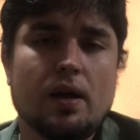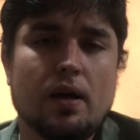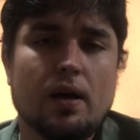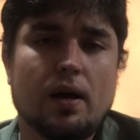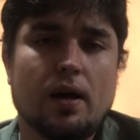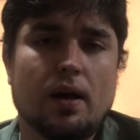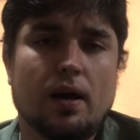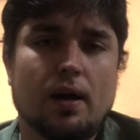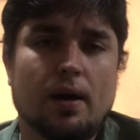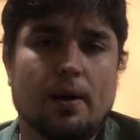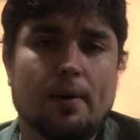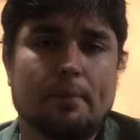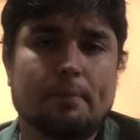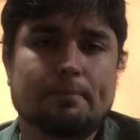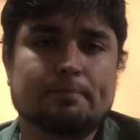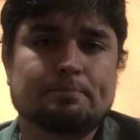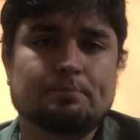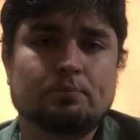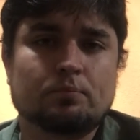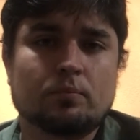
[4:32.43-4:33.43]

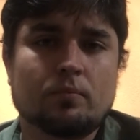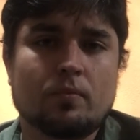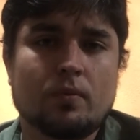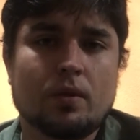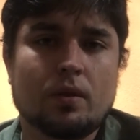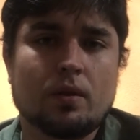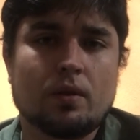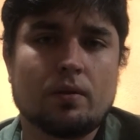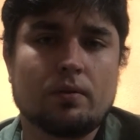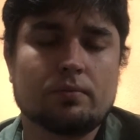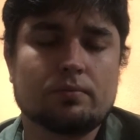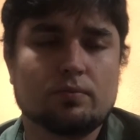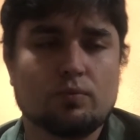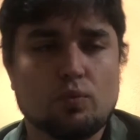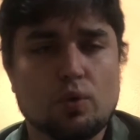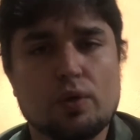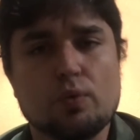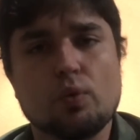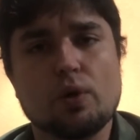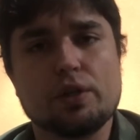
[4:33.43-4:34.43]

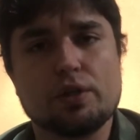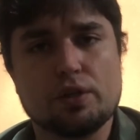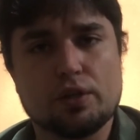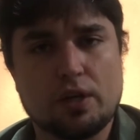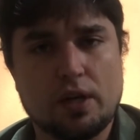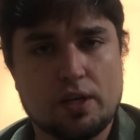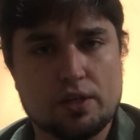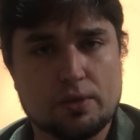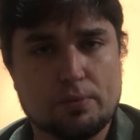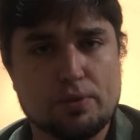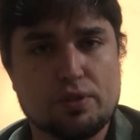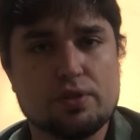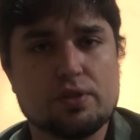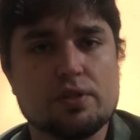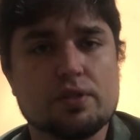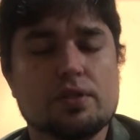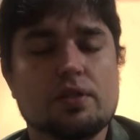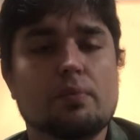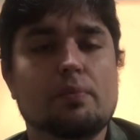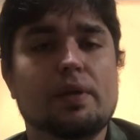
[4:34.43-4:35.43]
what your
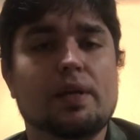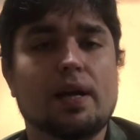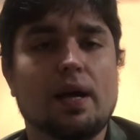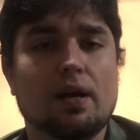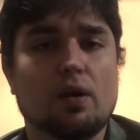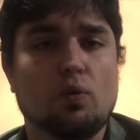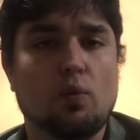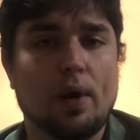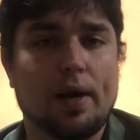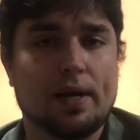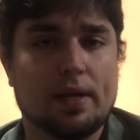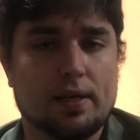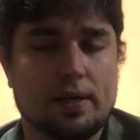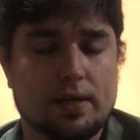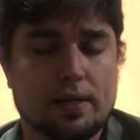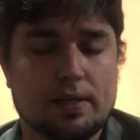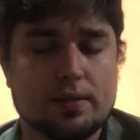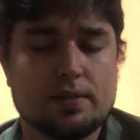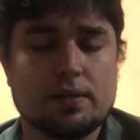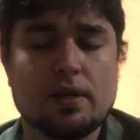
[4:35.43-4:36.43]
contributions to be kind of weighted
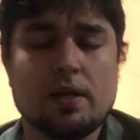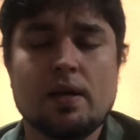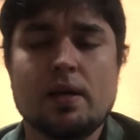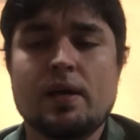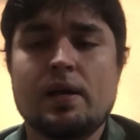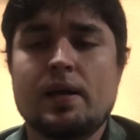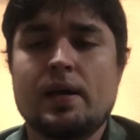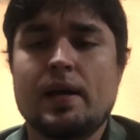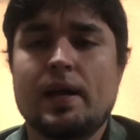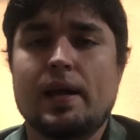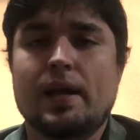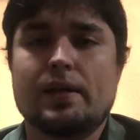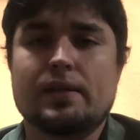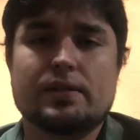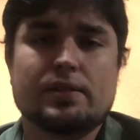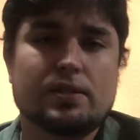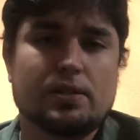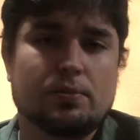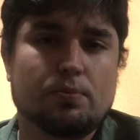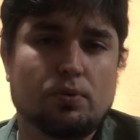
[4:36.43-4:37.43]
against. And
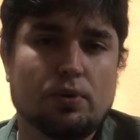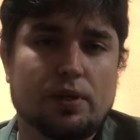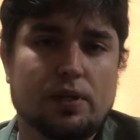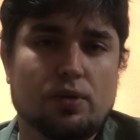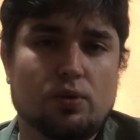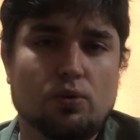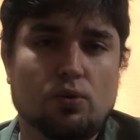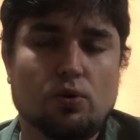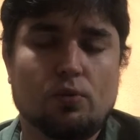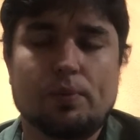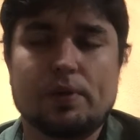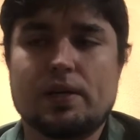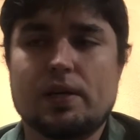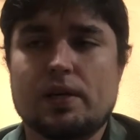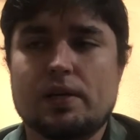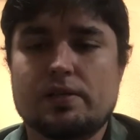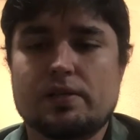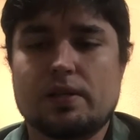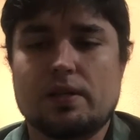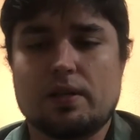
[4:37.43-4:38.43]
this is pretty cool
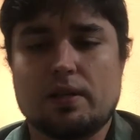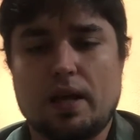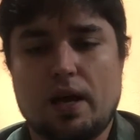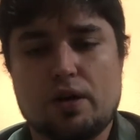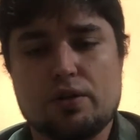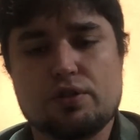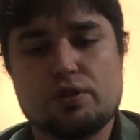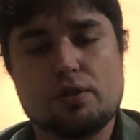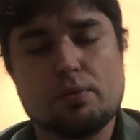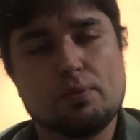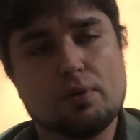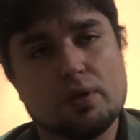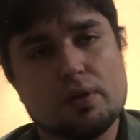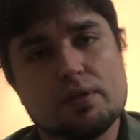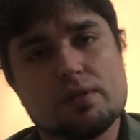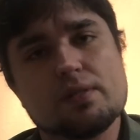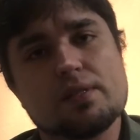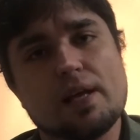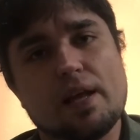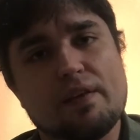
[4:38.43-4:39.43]
because it allows you to
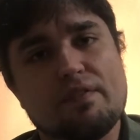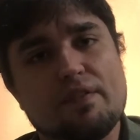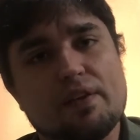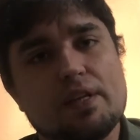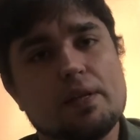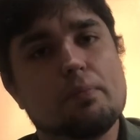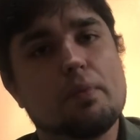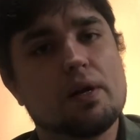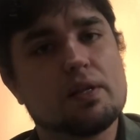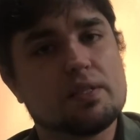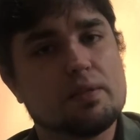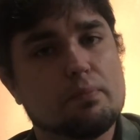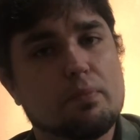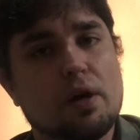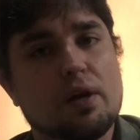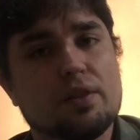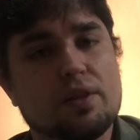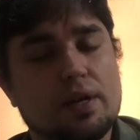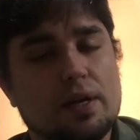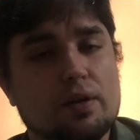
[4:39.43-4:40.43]
put, say, $50 a
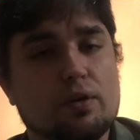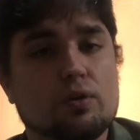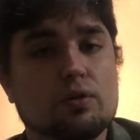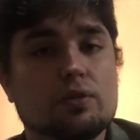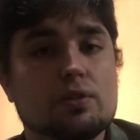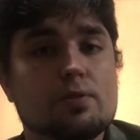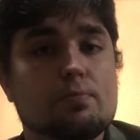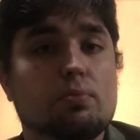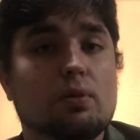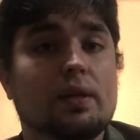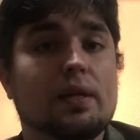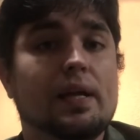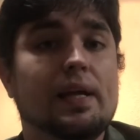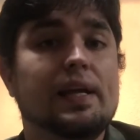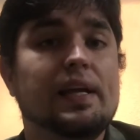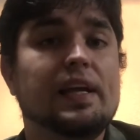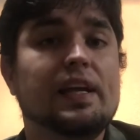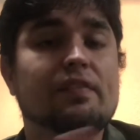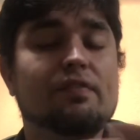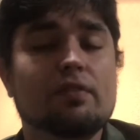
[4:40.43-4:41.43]
month, and it will split it
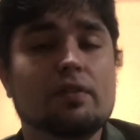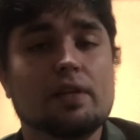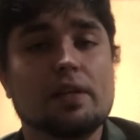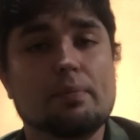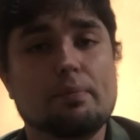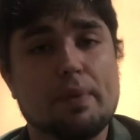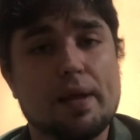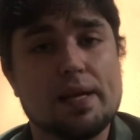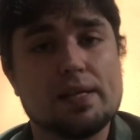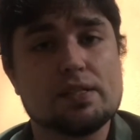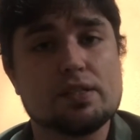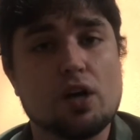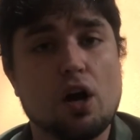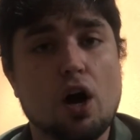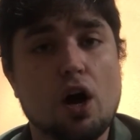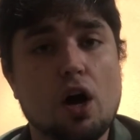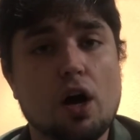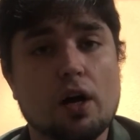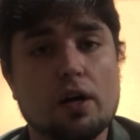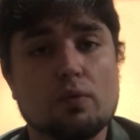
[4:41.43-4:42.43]
evenly based
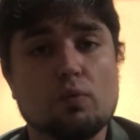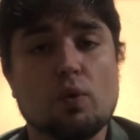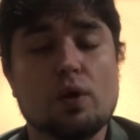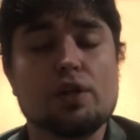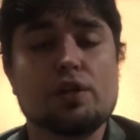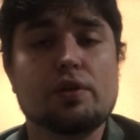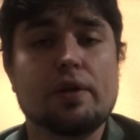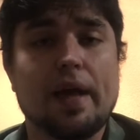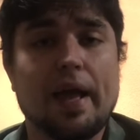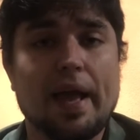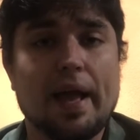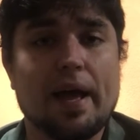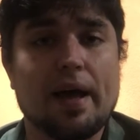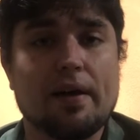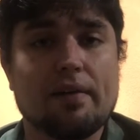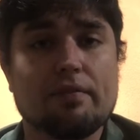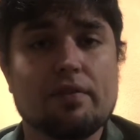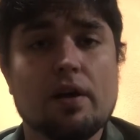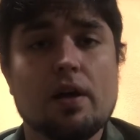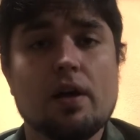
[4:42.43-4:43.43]
on what you have